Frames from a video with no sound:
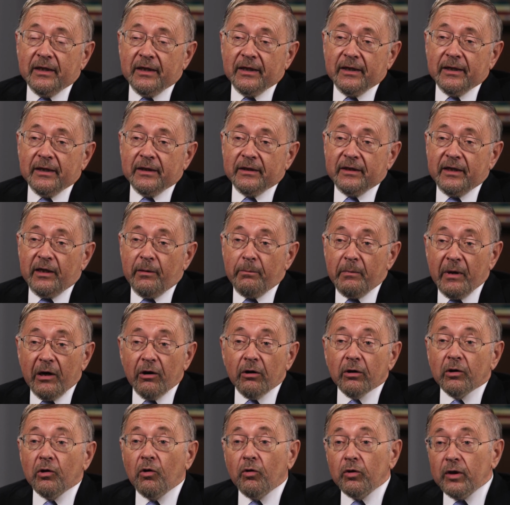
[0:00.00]
the
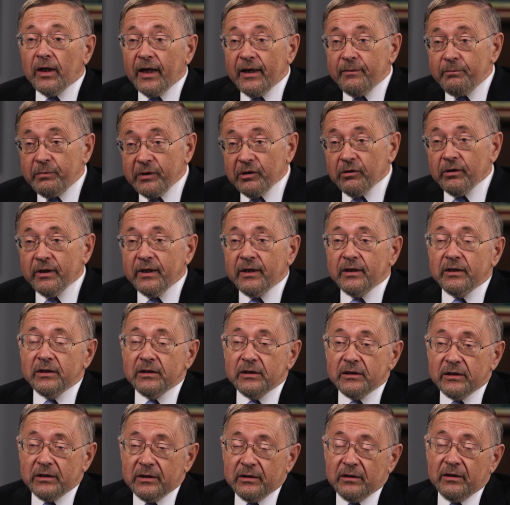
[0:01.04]

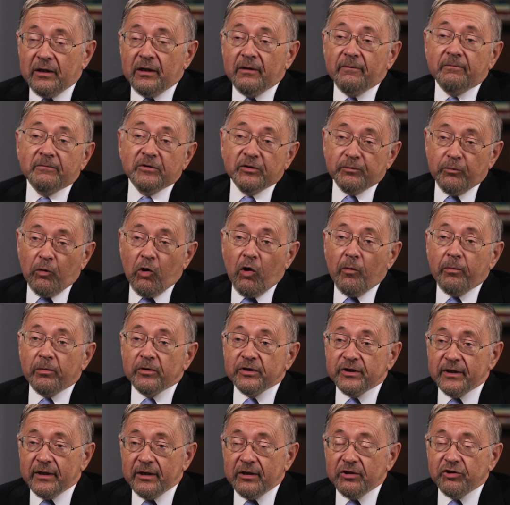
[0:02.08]
Americo-Liberians, the small
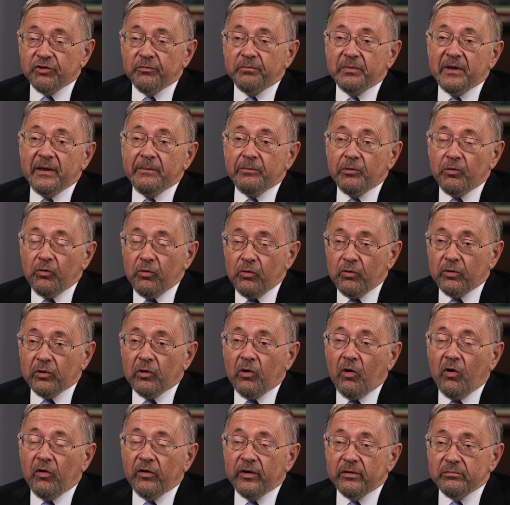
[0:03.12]
percentage of people who
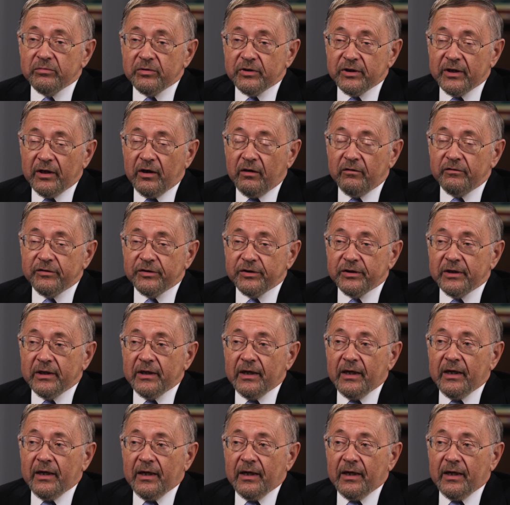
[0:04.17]
called themselves